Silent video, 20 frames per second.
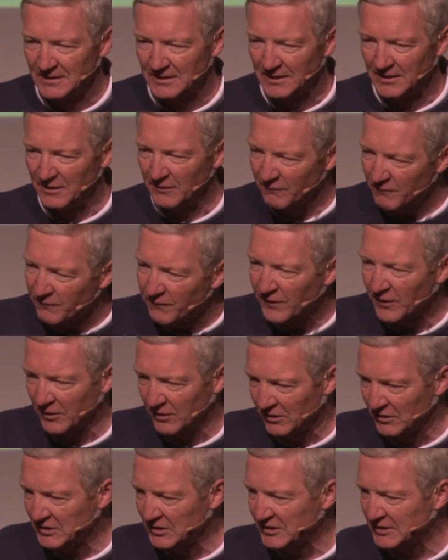And at
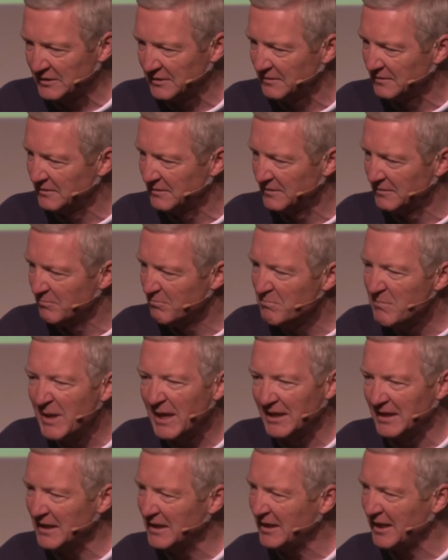first,
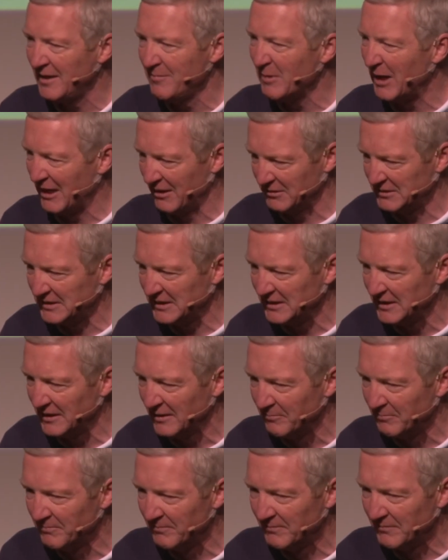many came out to
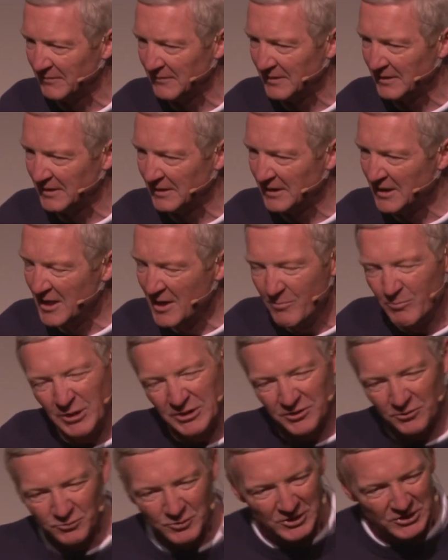him.
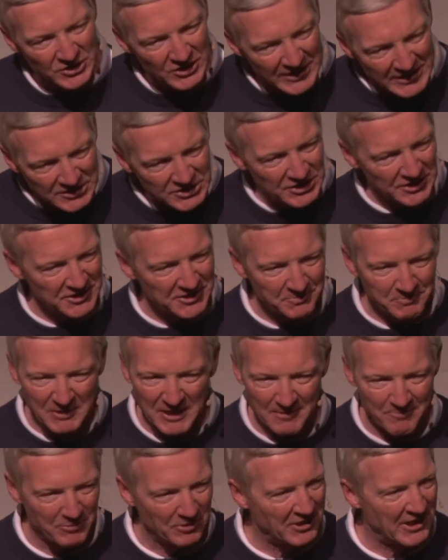But the religious
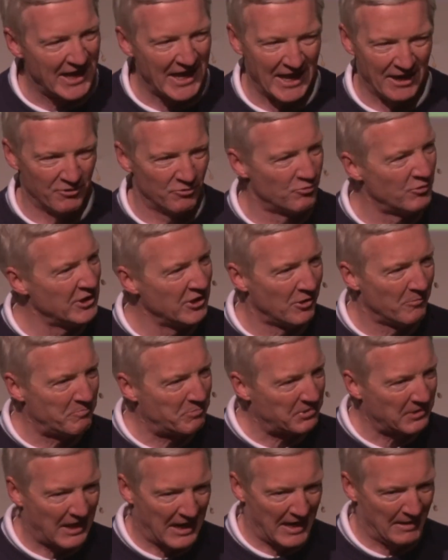people had a real
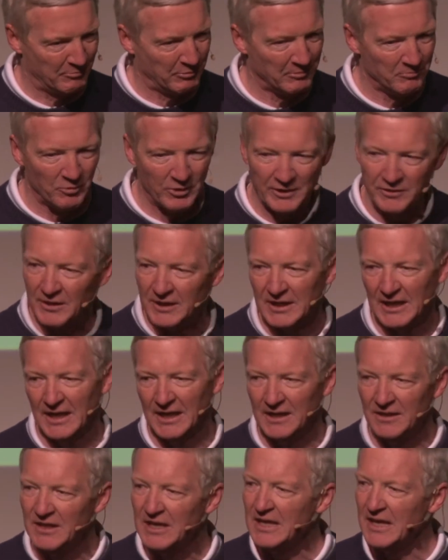problem with it,
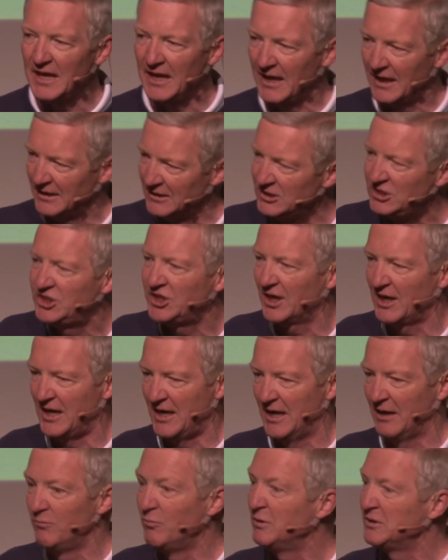and in the end,
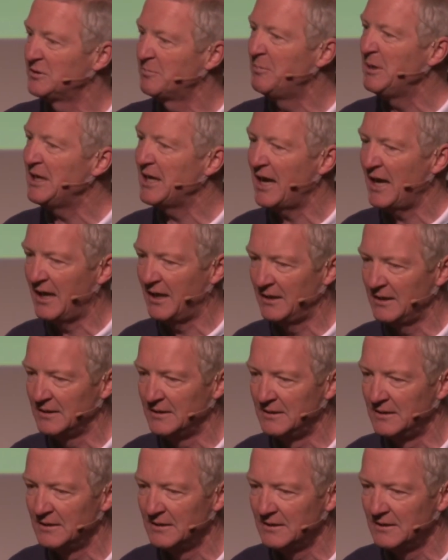John was beheaded.